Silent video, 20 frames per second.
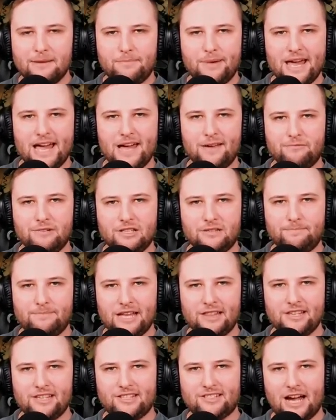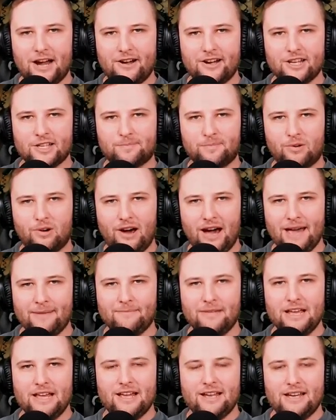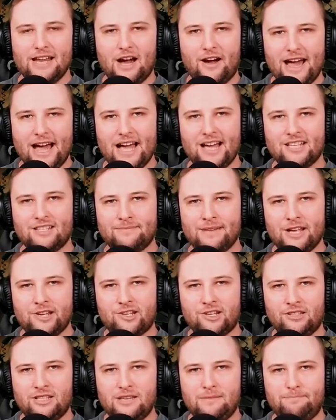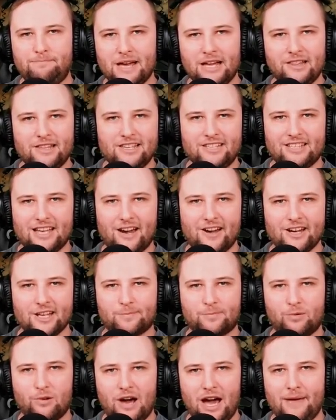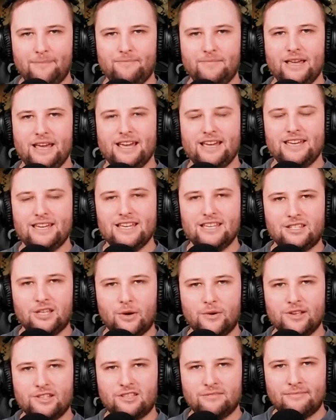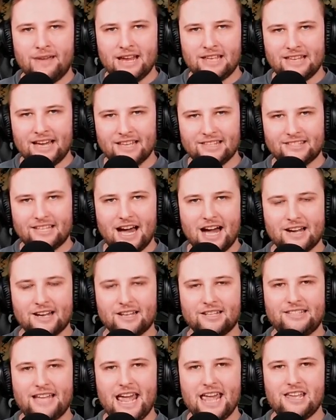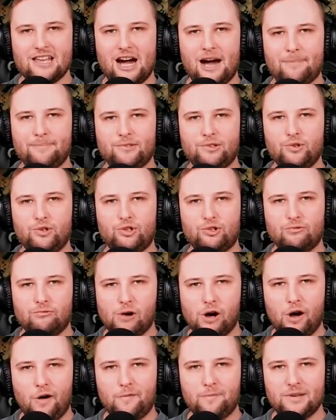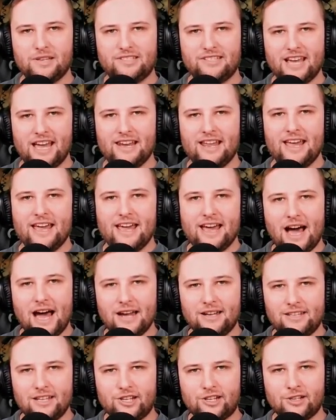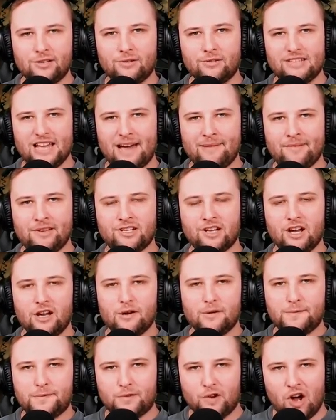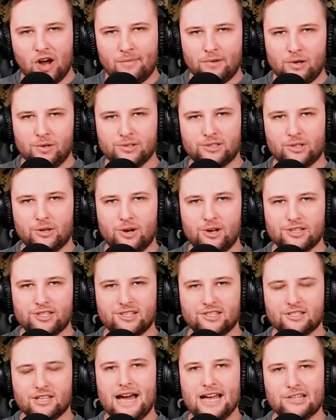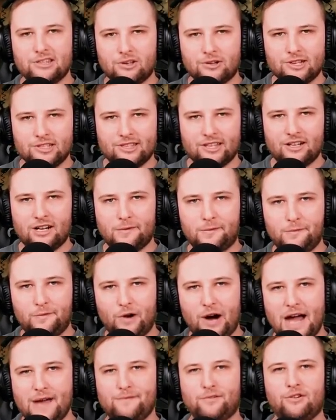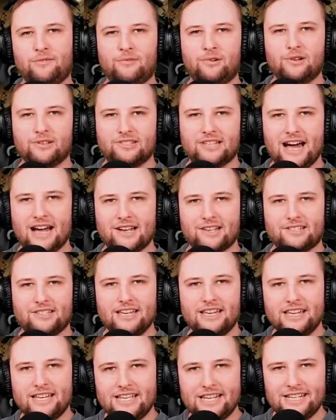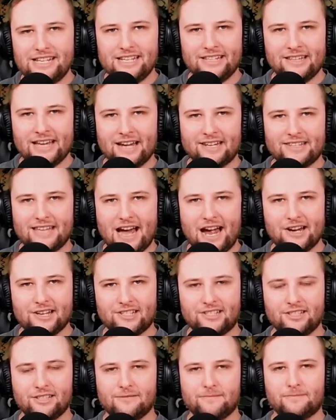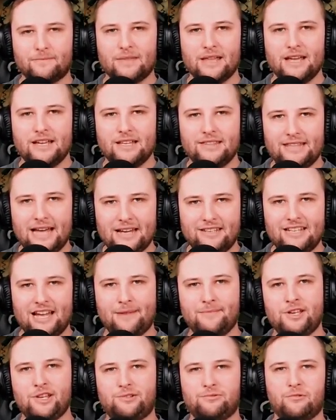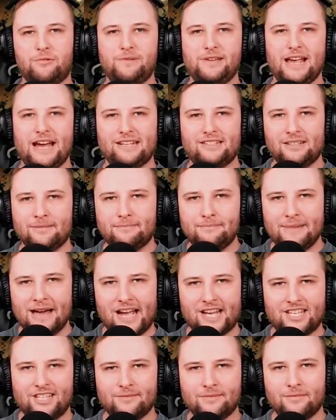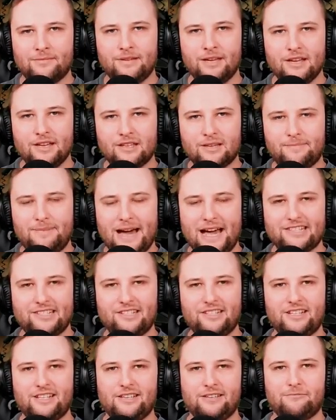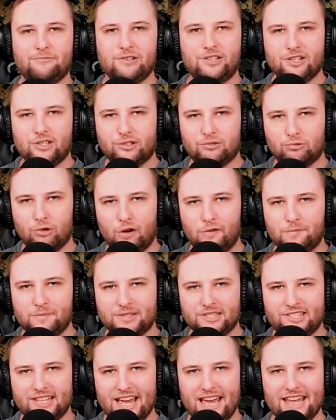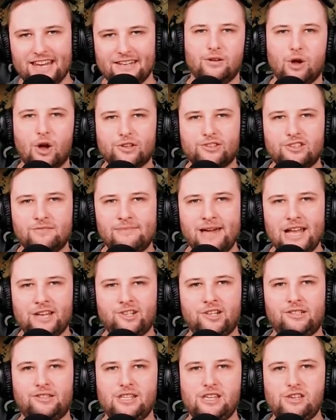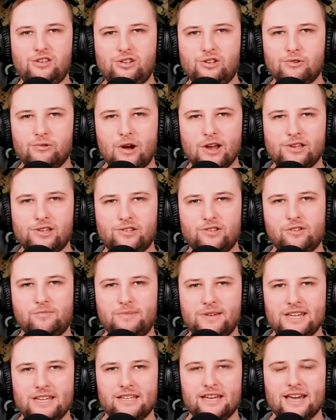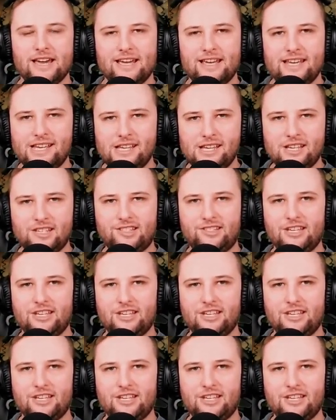paired with Belisarius Prime. Now, as mentioned, the Belisarius Prime is going to make that target take up to 12% additional damage from all sources. As long as there are 5 or more targets hitting that garrison, that damage will be at the maximum capacity, which is 12%. Not to mention the Huo Cubing is